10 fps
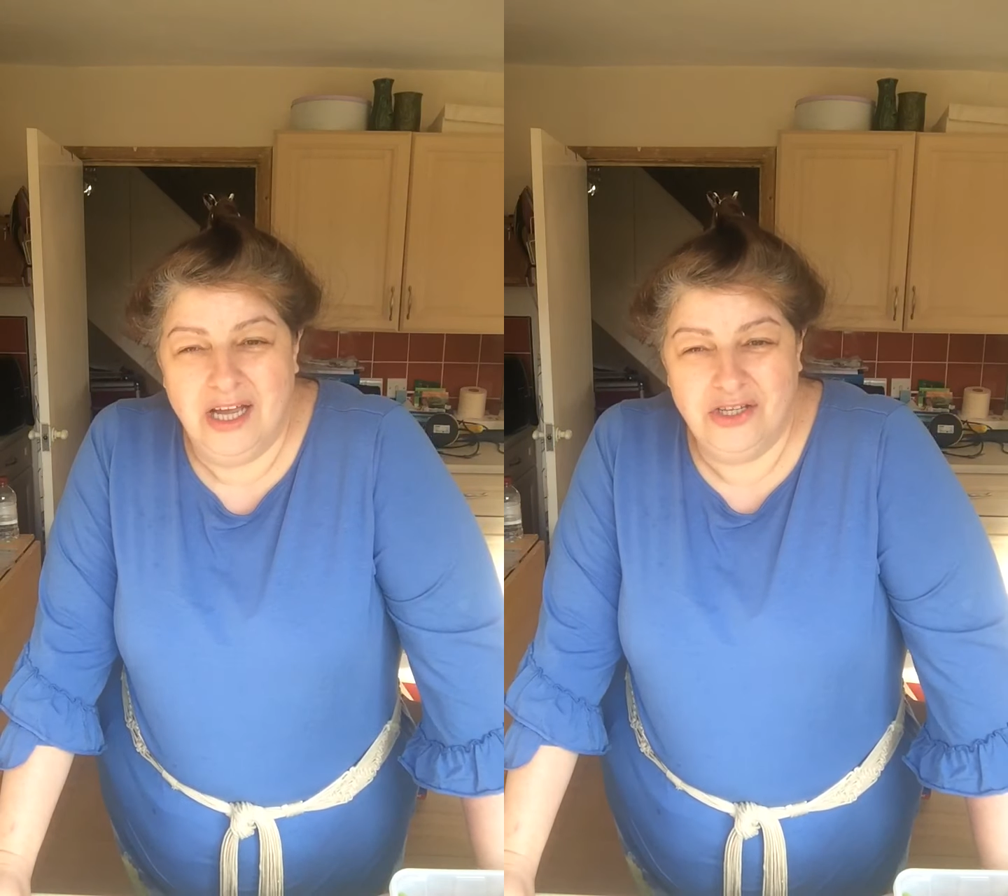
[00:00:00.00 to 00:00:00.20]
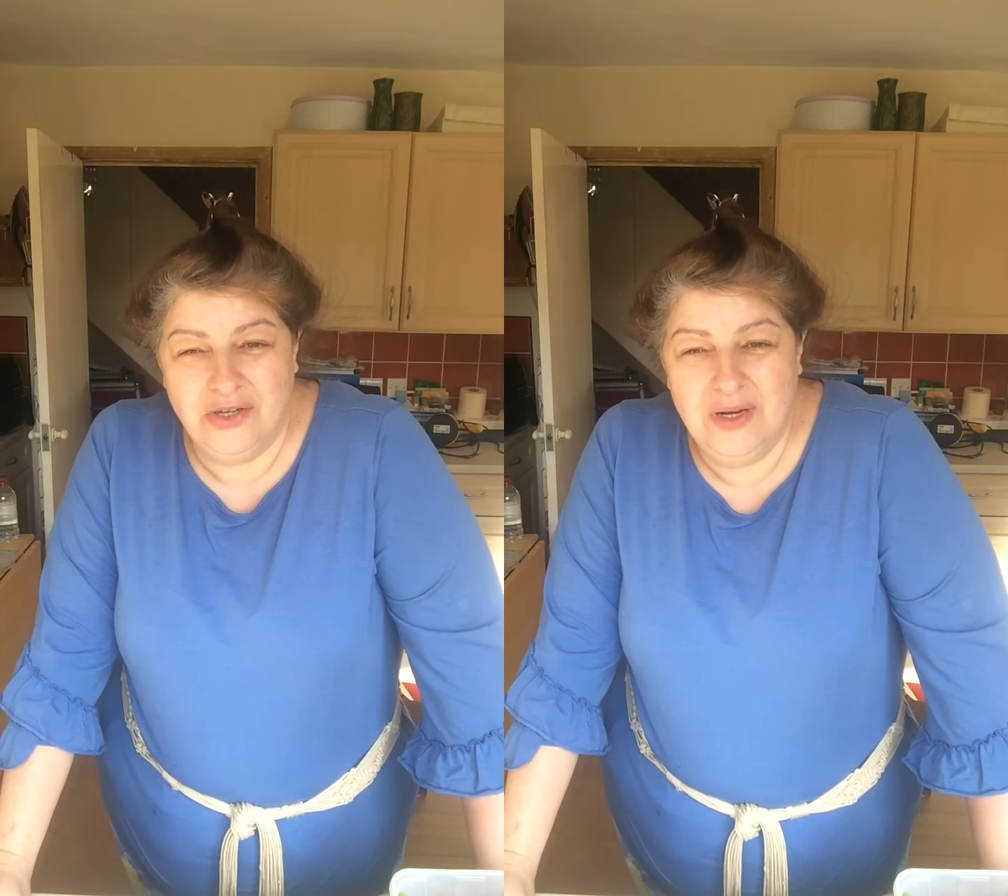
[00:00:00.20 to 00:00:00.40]

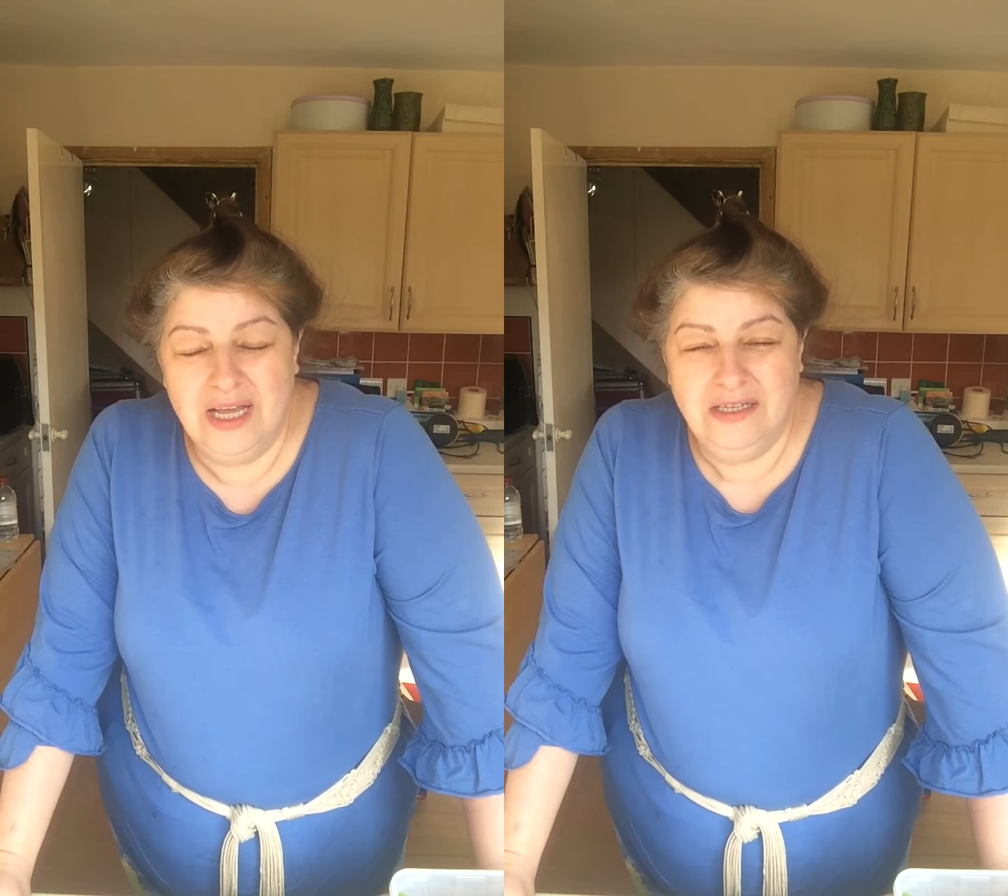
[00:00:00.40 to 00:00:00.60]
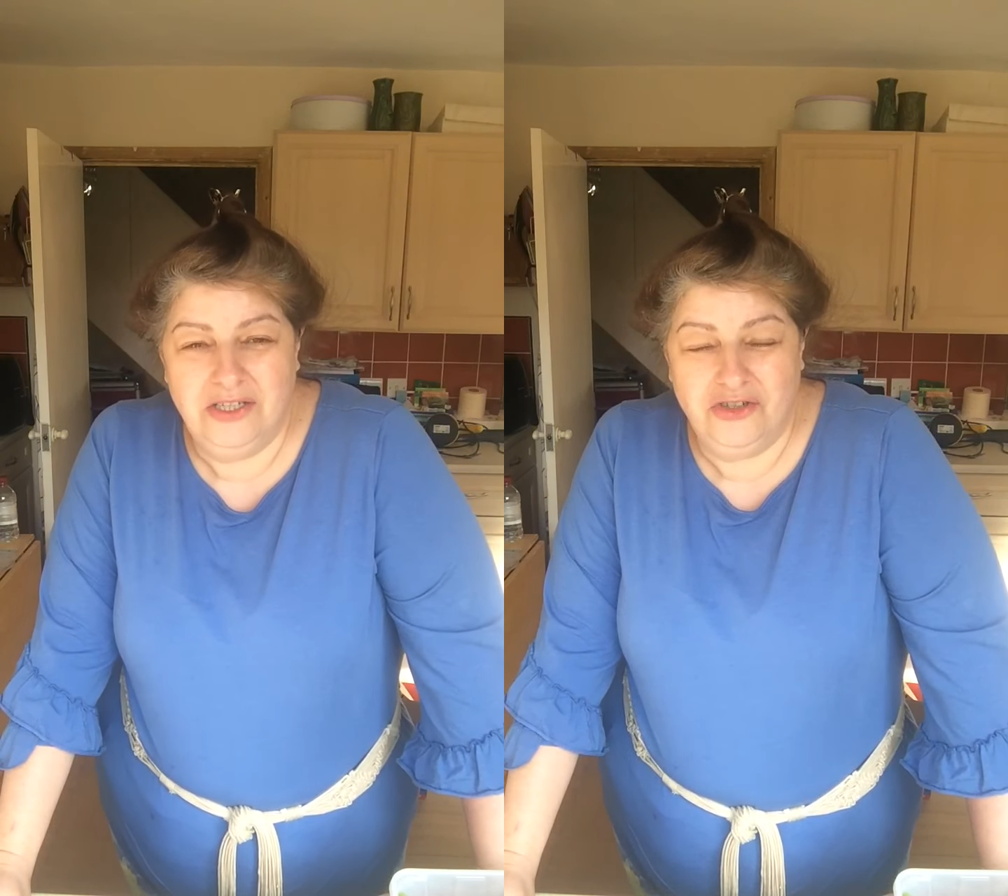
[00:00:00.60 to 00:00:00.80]
I do
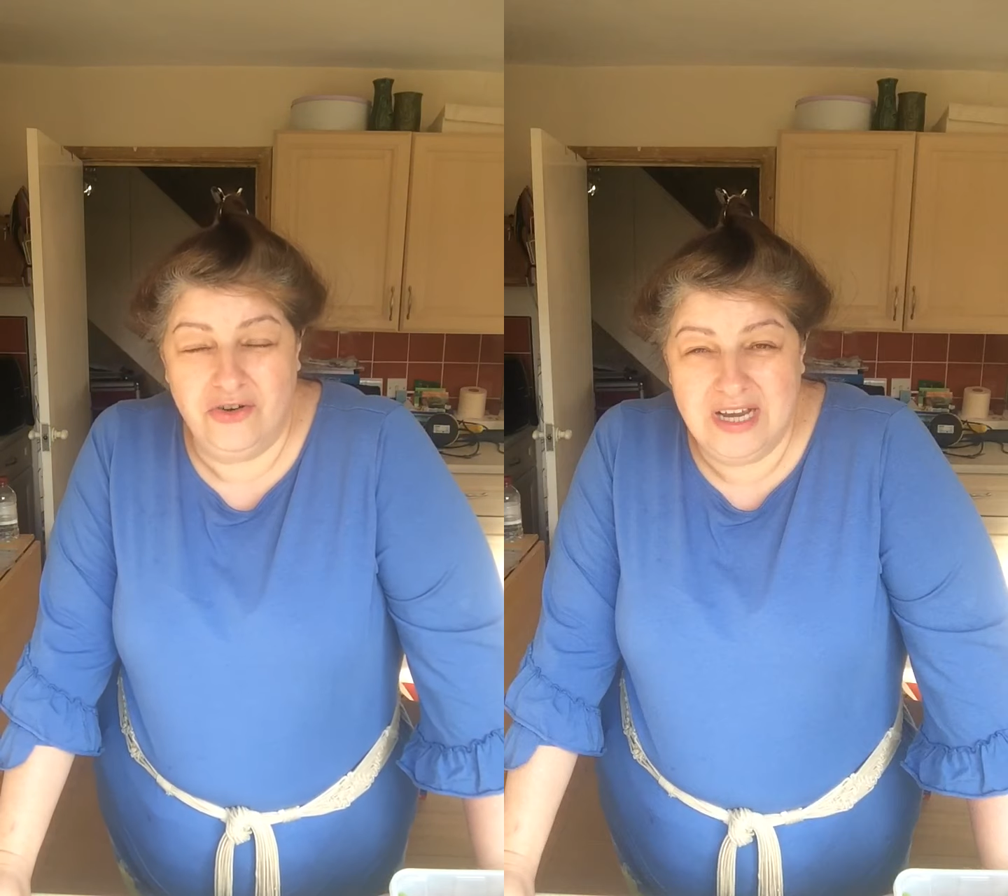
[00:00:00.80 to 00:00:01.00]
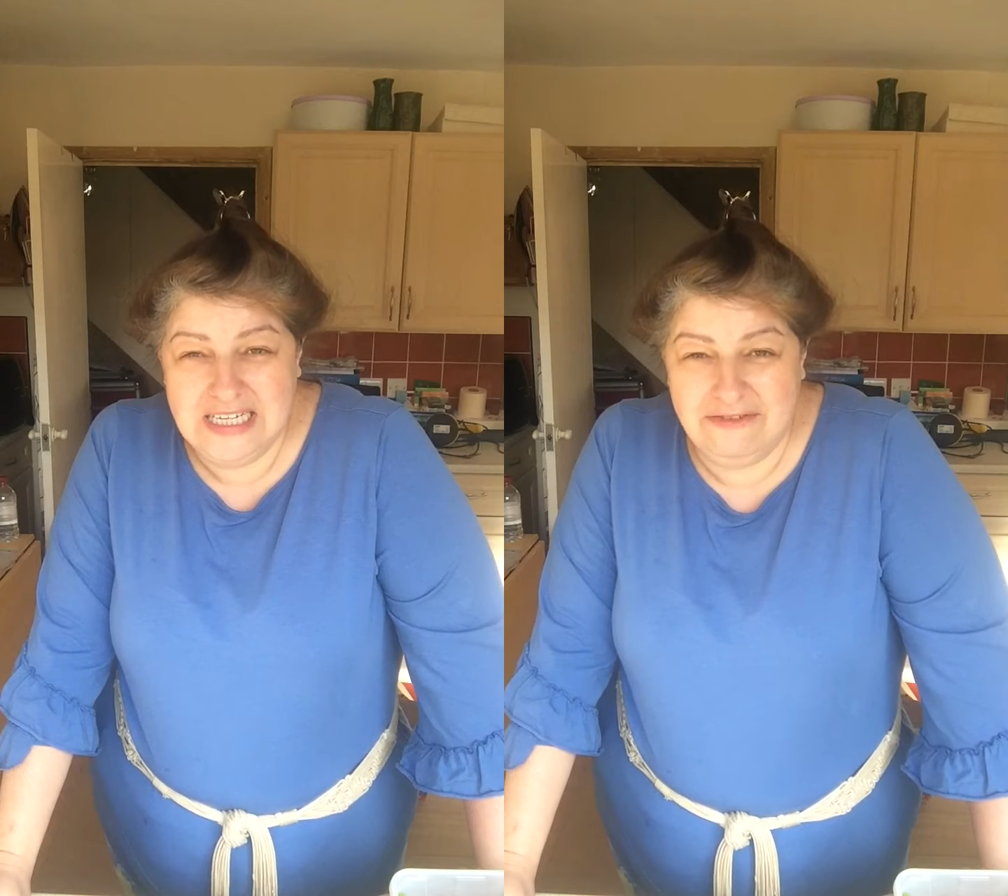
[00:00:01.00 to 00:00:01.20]
like to
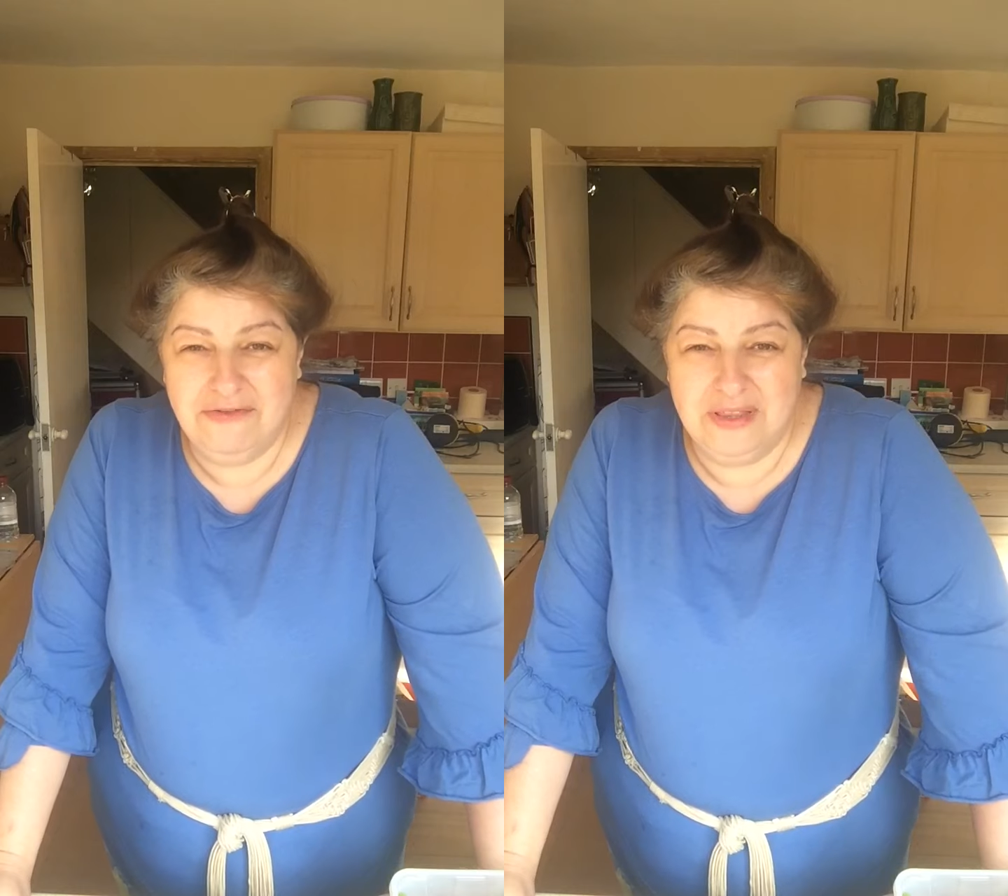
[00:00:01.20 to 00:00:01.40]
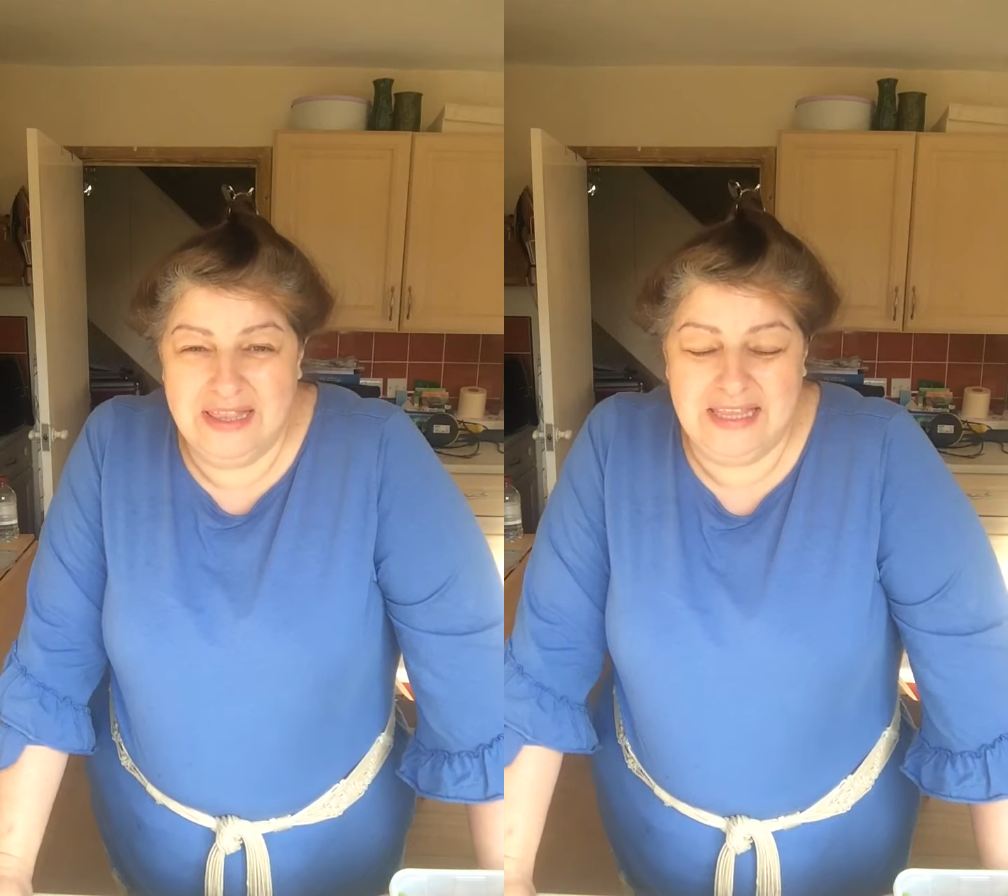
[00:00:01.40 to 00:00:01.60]
try
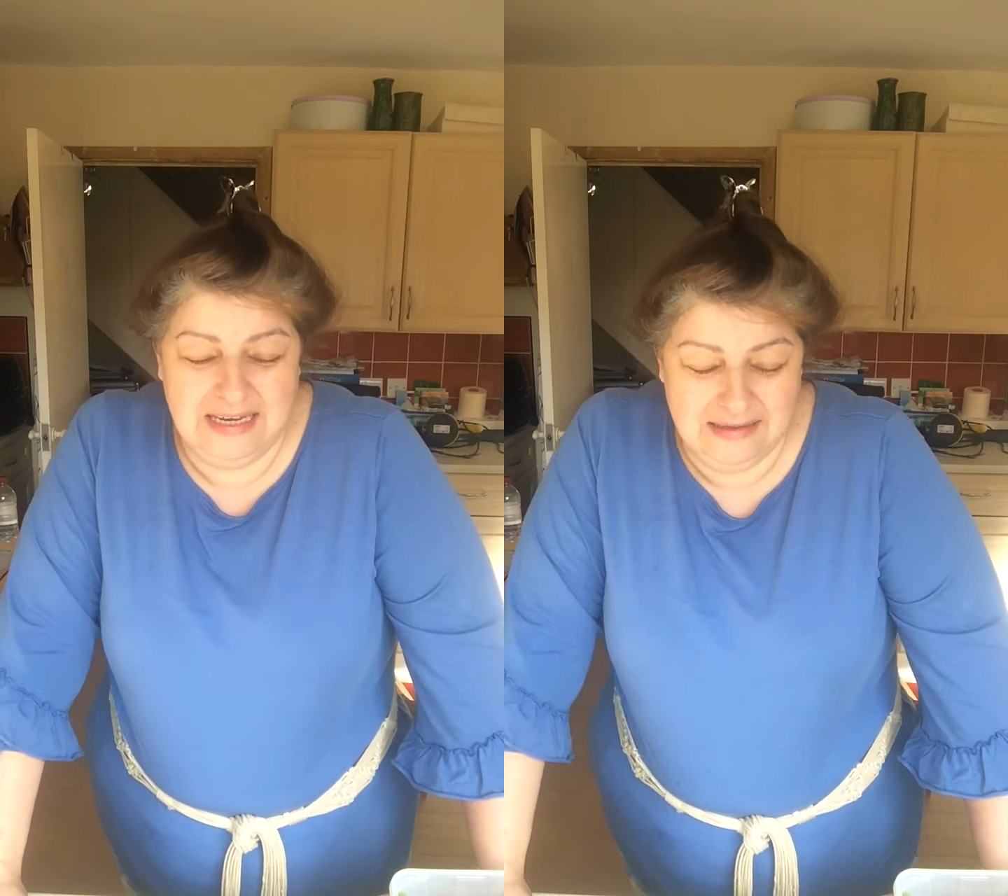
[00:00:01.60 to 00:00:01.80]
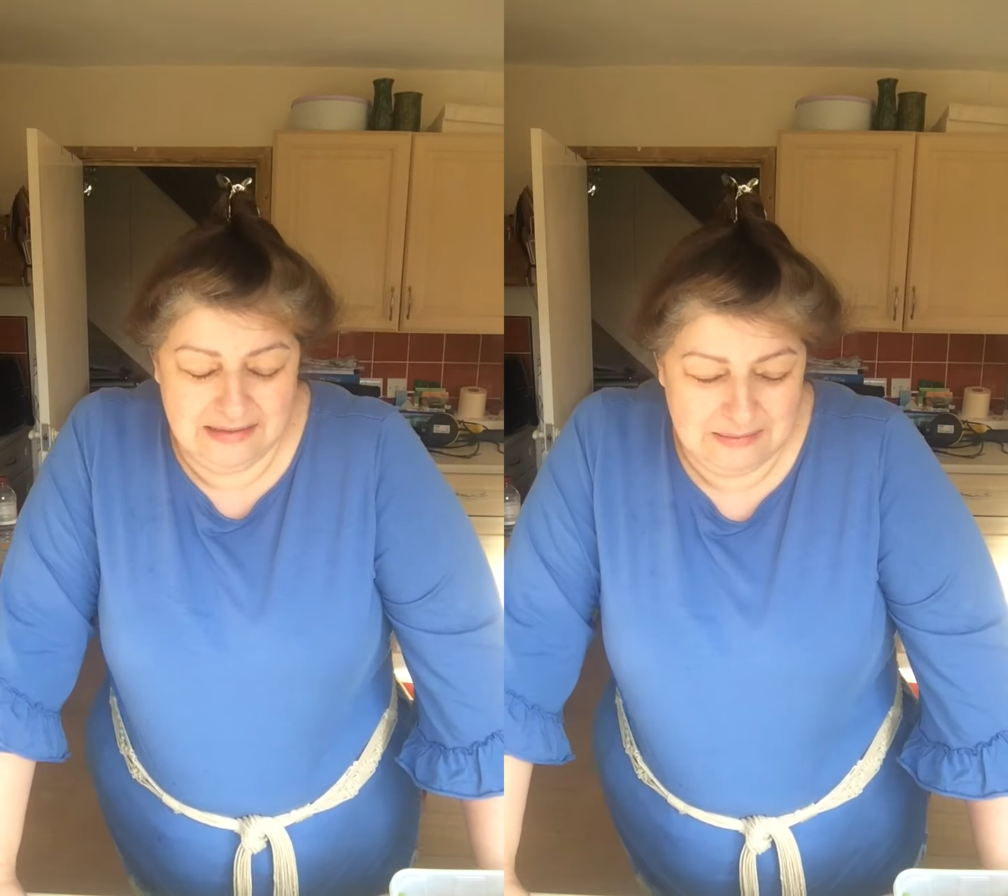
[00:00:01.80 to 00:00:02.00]
different
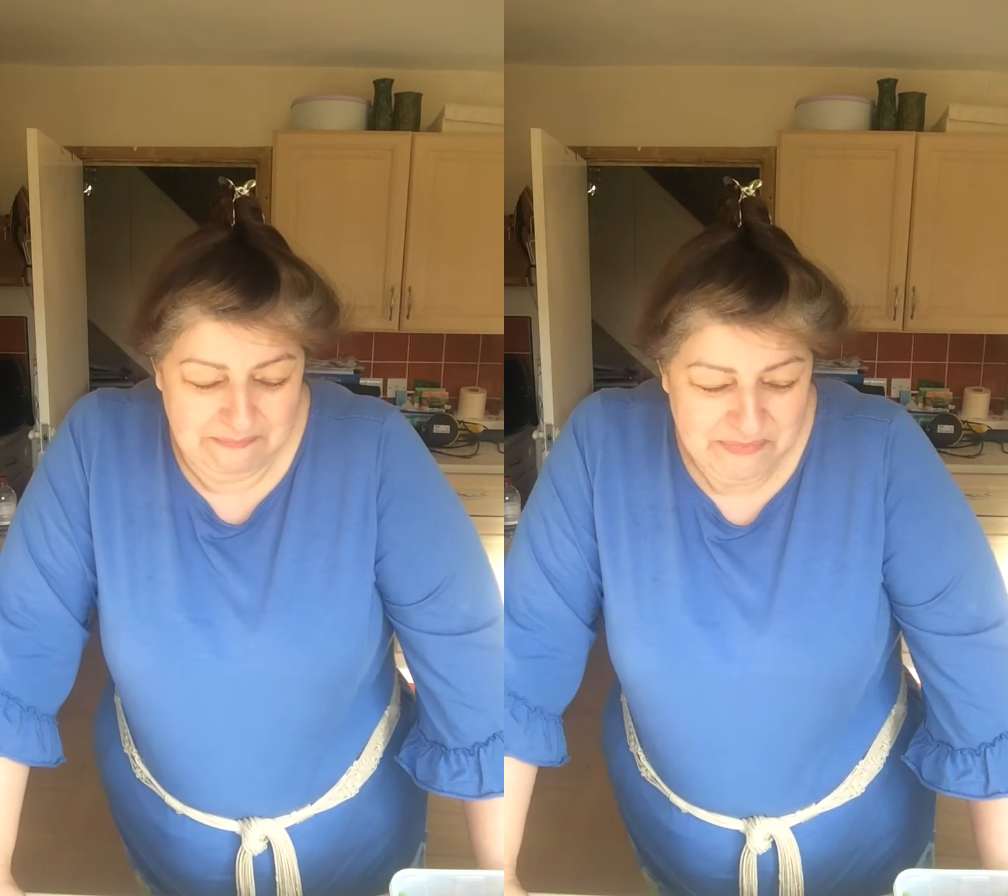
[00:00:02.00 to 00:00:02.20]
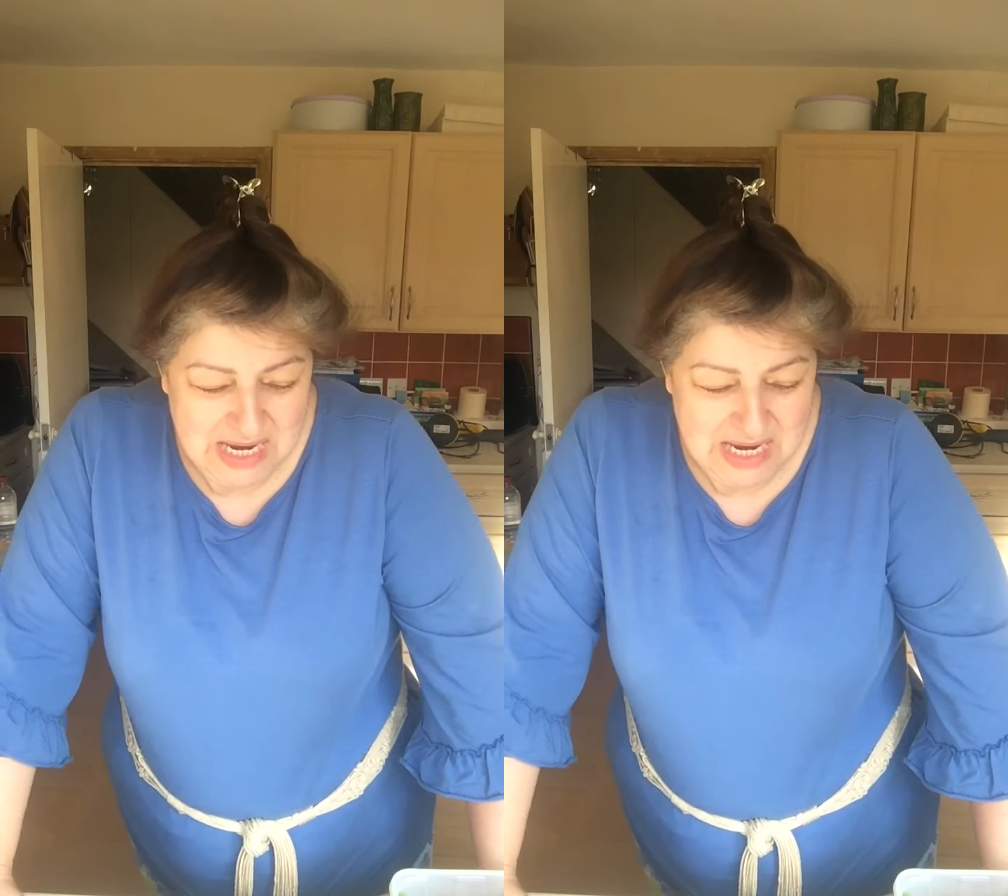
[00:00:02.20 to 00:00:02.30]
things.